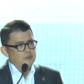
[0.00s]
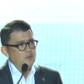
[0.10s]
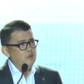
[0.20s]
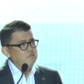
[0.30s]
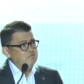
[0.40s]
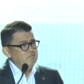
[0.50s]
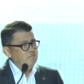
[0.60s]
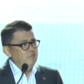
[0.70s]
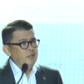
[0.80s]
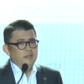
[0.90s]

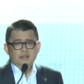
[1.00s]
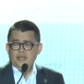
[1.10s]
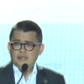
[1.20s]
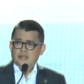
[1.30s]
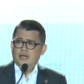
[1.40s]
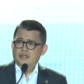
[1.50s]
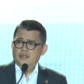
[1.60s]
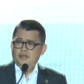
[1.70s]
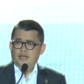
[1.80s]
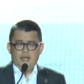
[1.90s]
So these are
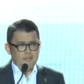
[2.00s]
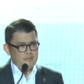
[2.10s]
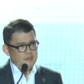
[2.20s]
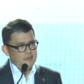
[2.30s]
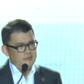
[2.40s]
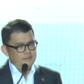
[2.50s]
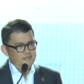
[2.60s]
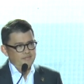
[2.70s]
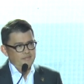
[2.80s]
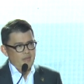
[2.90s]
the 3 M's.
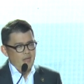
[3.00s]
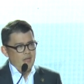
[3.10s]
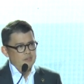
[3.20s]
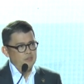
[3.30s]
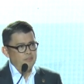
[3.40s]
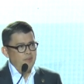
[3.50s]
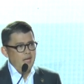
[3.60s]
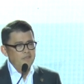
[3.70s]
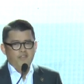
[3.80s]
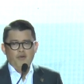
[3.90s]
So the
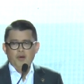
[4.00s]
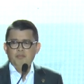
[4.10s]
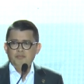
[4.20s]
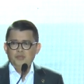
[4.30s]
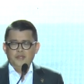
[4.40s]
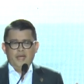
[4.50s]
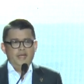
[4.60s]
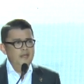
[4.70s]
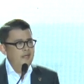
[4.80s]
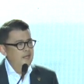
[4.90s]
platform
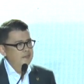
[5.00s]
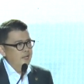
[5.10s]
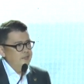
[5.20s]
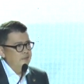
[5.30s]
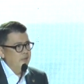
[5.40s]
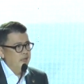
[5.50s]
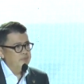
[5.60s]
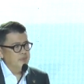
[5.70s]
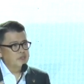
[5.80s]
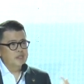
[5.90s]
today,
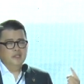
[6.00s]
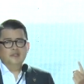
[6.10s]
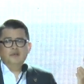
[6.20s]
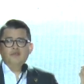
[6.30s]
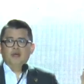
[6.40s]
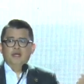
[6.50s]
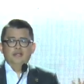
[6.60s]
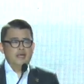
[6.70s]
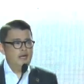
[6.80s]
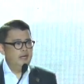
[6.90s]
99% of our
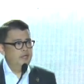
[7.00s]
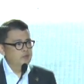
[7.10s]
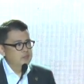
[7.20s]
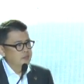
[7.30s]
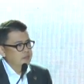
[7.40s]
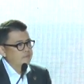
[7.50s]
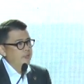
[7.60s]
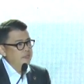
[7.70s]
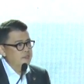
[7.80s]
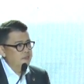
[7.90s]
entire ecosystem is